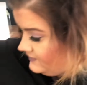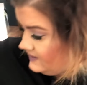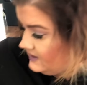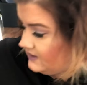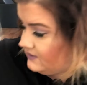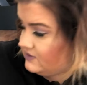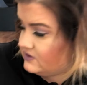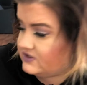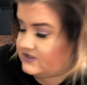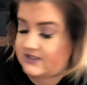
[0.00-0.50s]
the
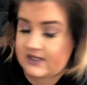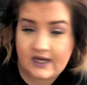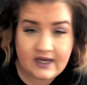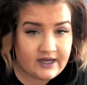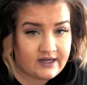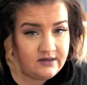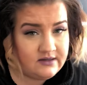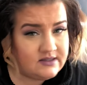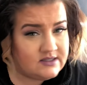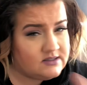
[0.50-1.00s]
other
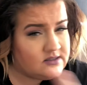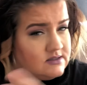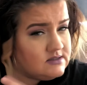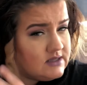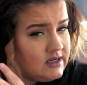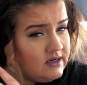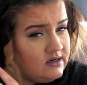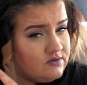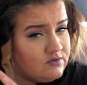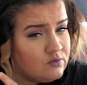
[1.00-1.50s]
side, this is
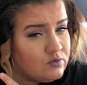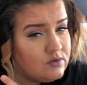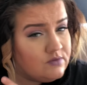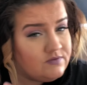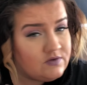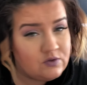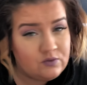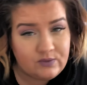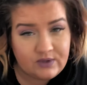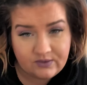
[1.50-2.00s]
kind of a
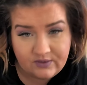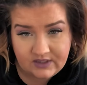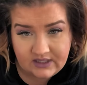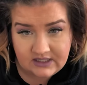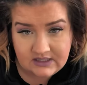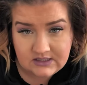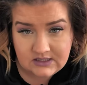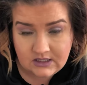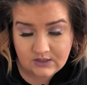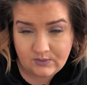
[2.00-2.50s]
review. We already
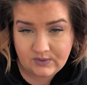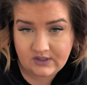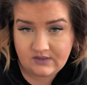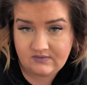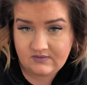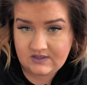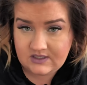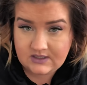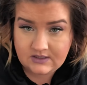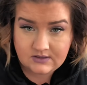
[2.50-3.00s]
did one of
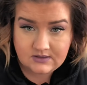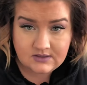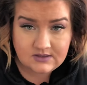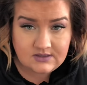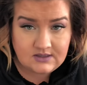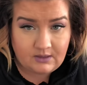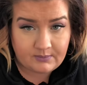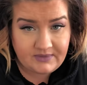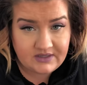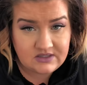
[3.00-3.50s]
these
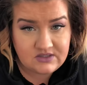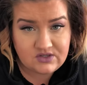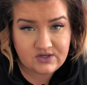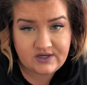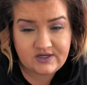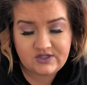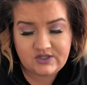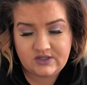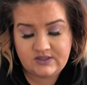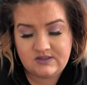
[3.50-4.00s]

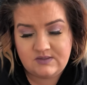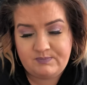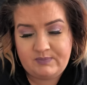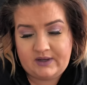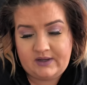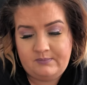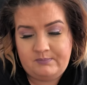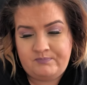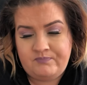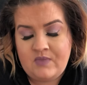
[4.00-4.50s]
demonstrations,
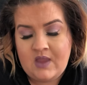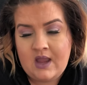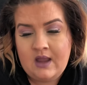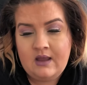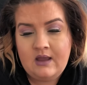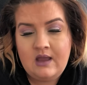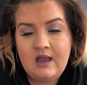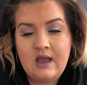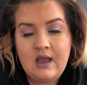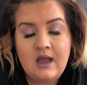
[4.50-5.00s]
but
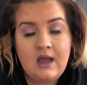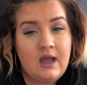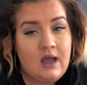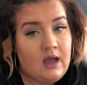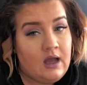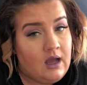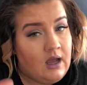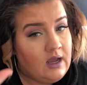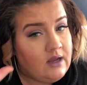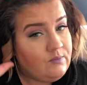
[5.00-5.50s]

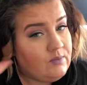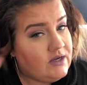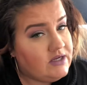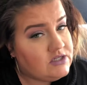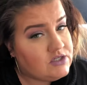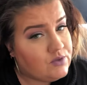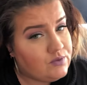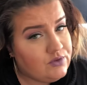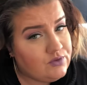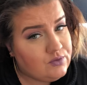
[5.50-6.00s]
I wanted to
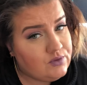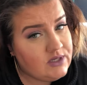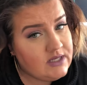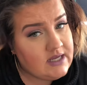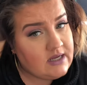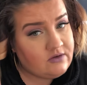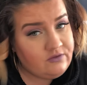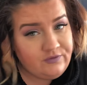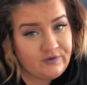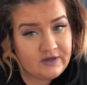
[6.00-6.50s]
go through it
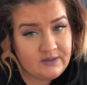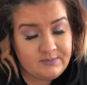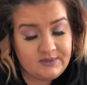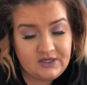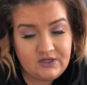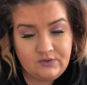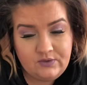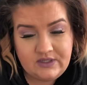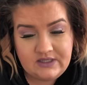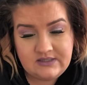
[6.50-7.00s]
again for anybody
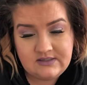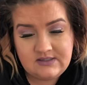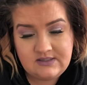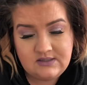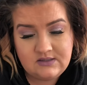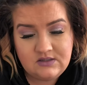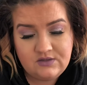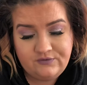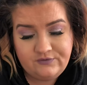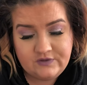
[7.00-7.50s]
who didn't see
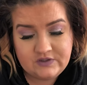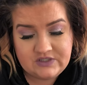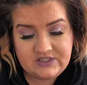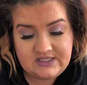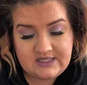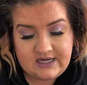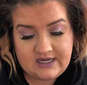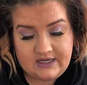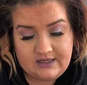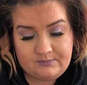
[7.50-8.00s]
it the first
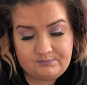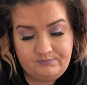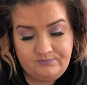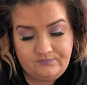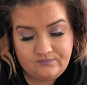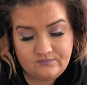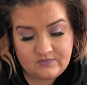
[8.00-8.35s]
time.